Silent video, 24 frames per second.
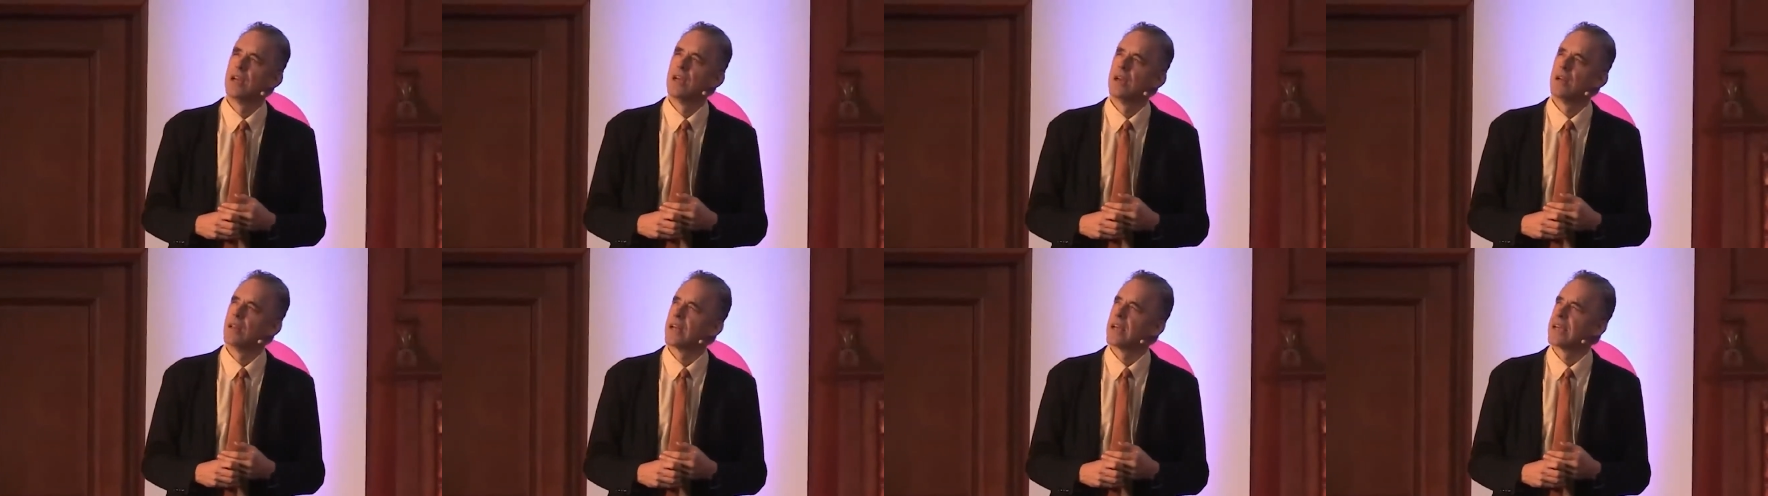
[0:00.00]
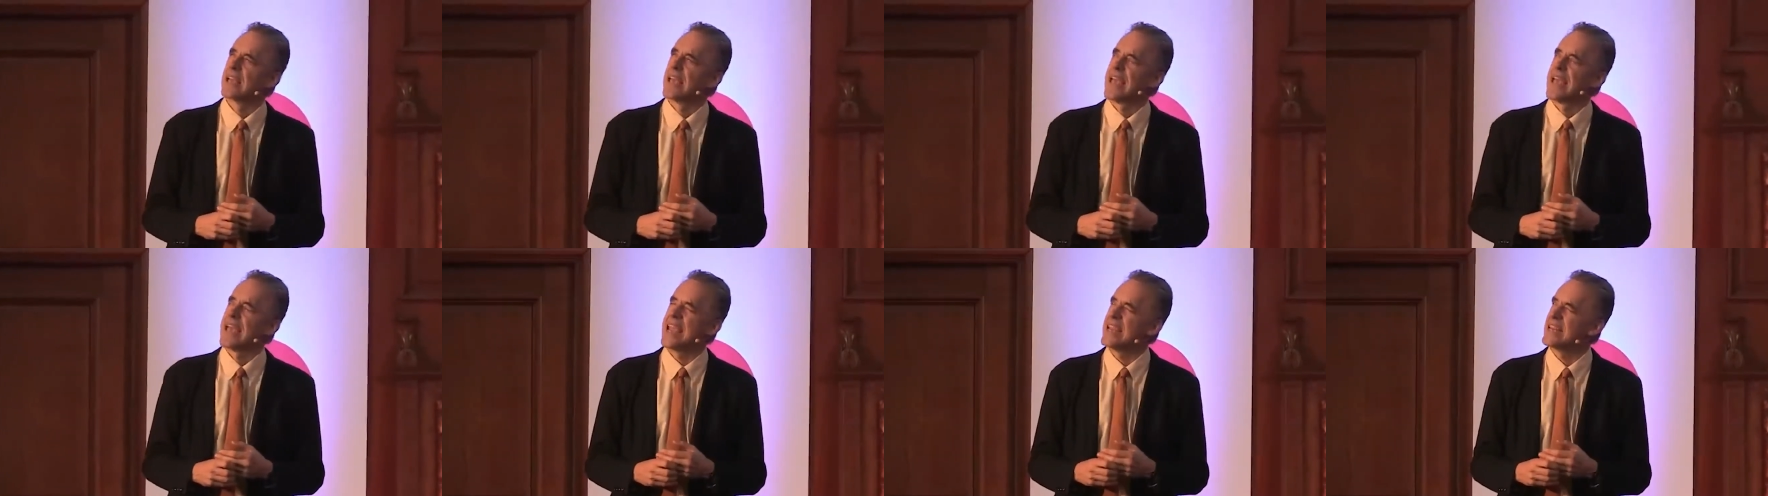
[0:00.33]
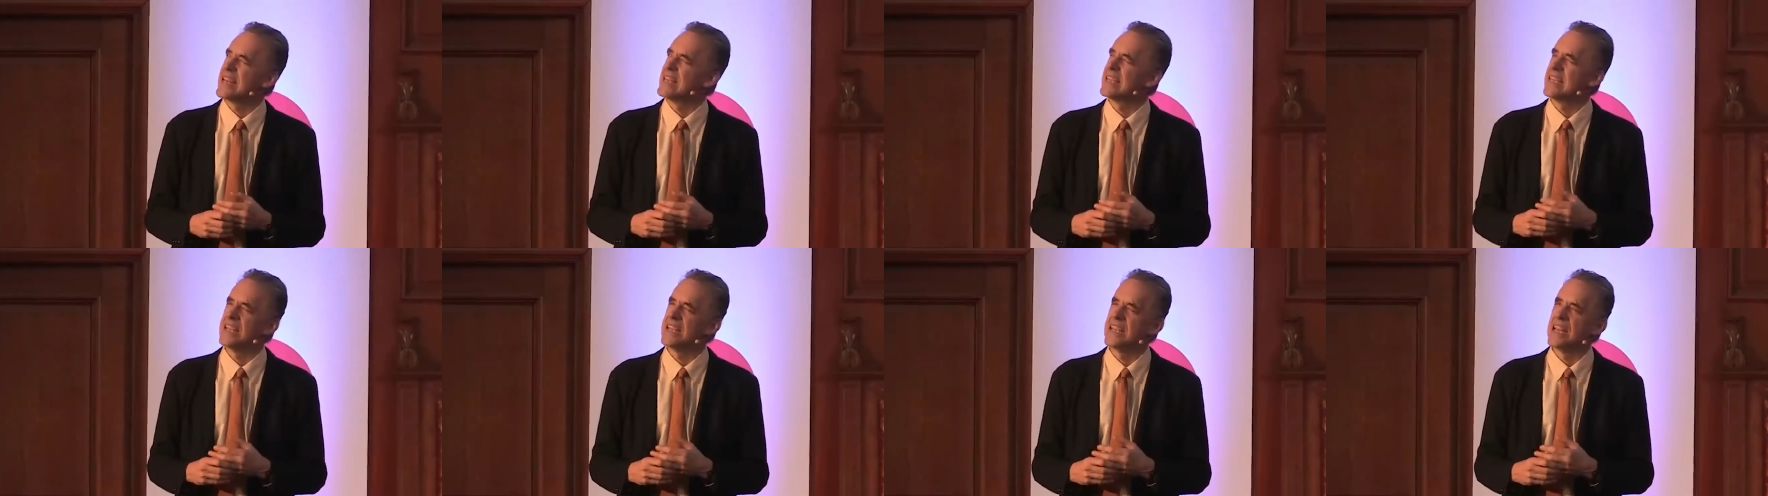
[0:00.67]
like
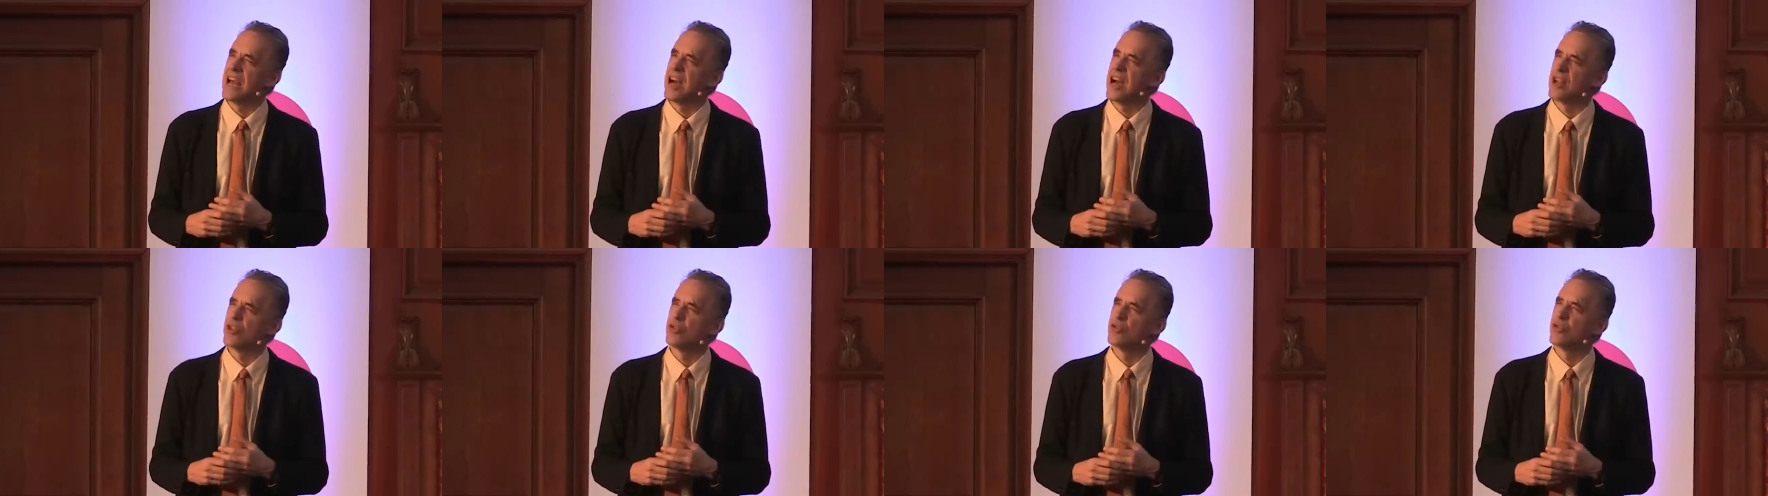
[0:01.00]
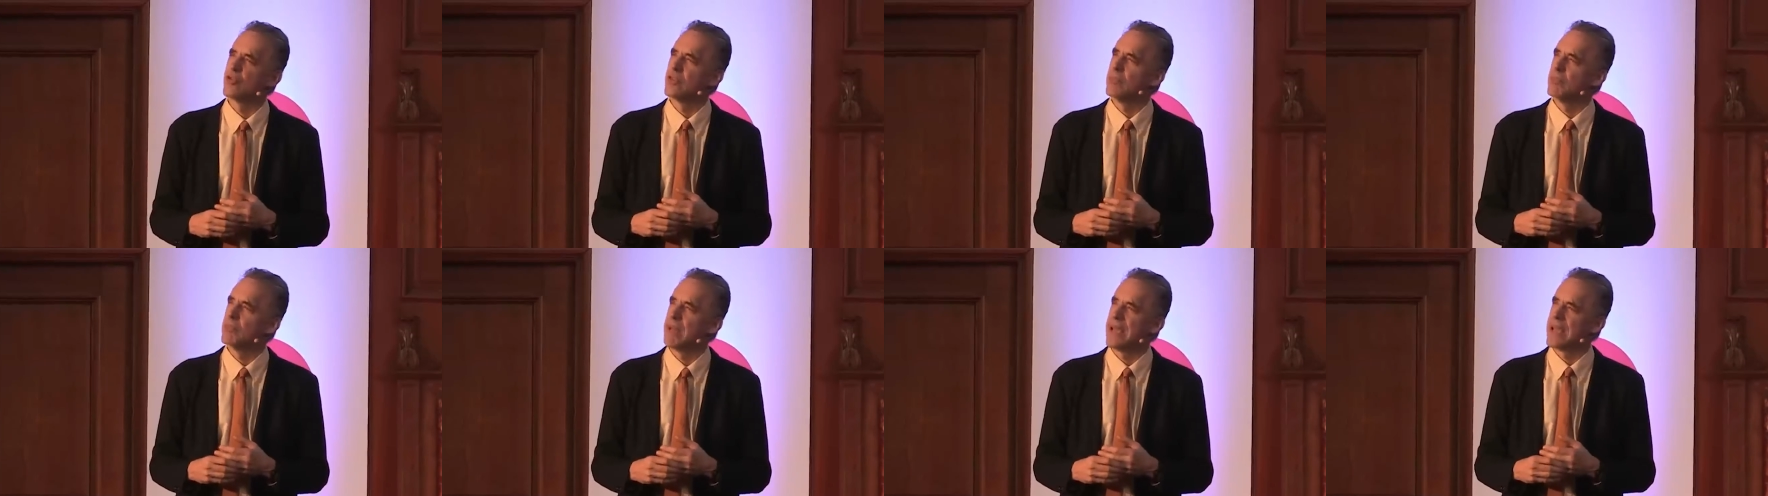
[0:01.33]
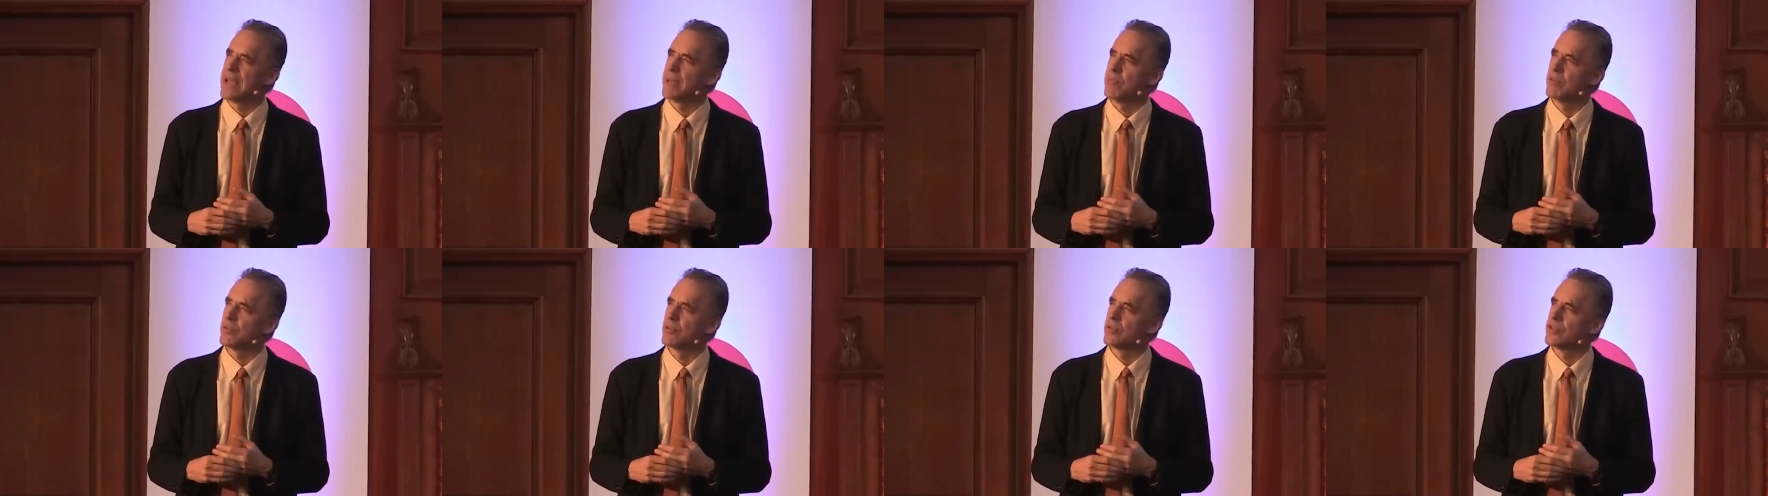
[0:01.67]
1,800
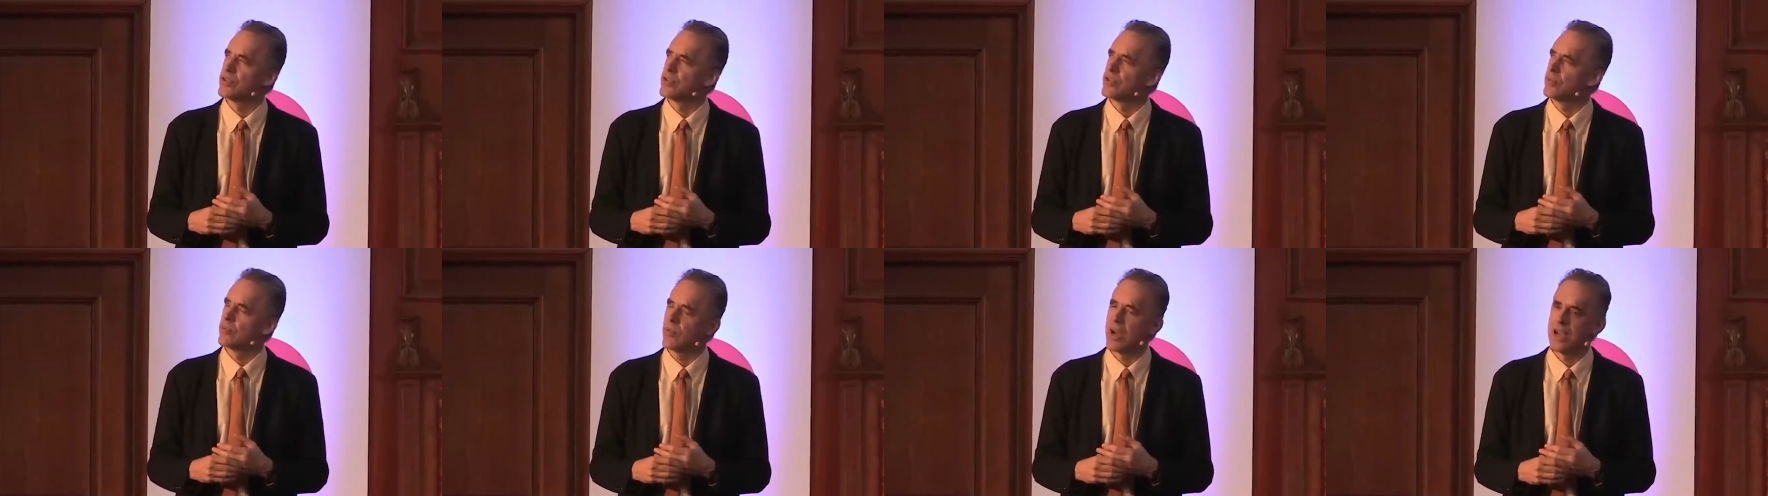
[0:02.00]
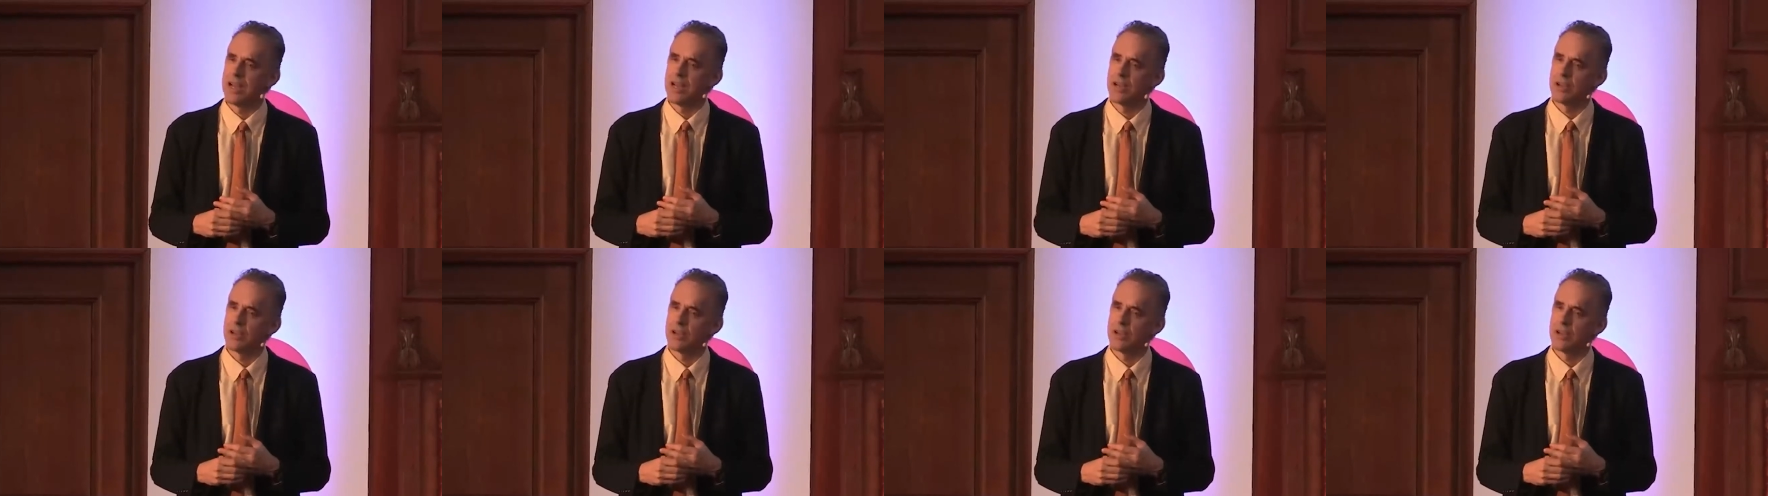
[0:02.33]
papers to write